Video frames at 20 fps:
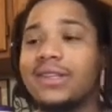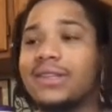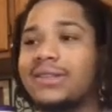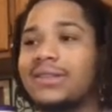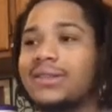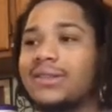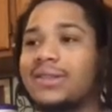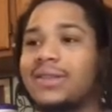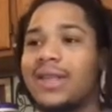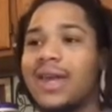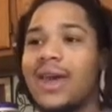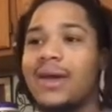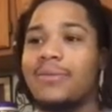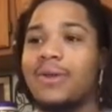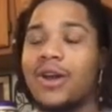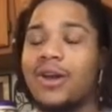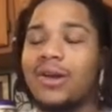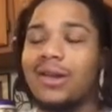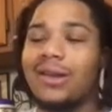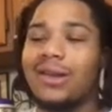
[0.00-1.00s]
is damn
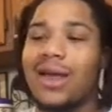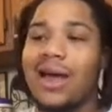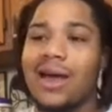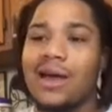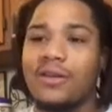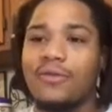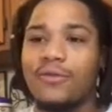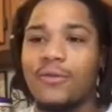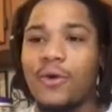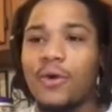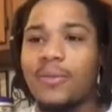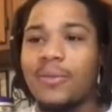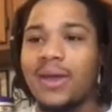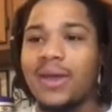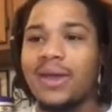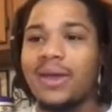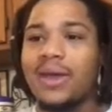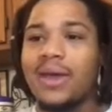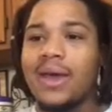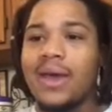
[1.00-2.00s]
near a lock for
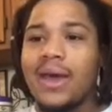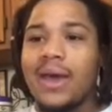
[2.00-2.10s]
me.